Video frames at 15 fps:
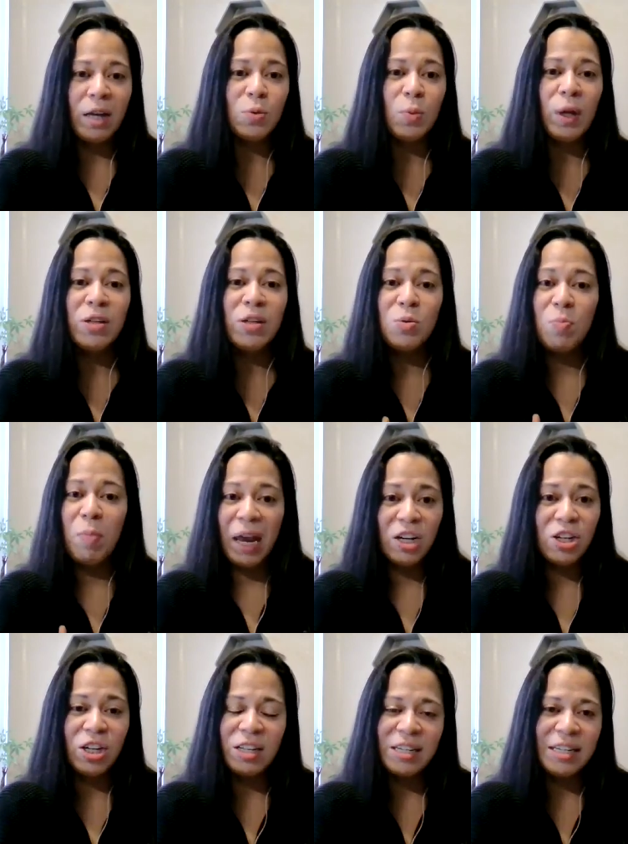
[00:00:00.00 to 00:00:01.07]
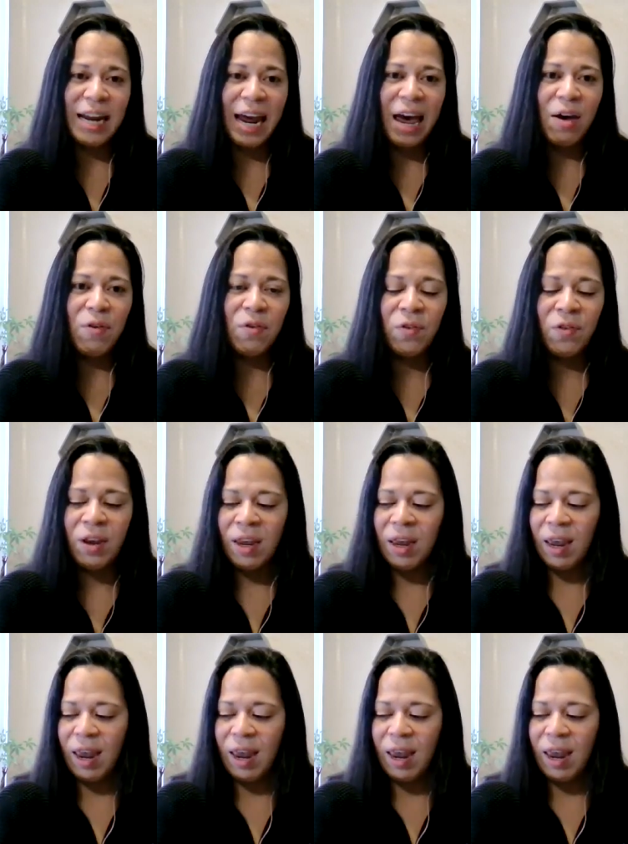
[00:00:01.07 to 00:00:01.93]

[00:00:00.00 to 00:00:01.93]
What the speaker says: as well as managing a staff,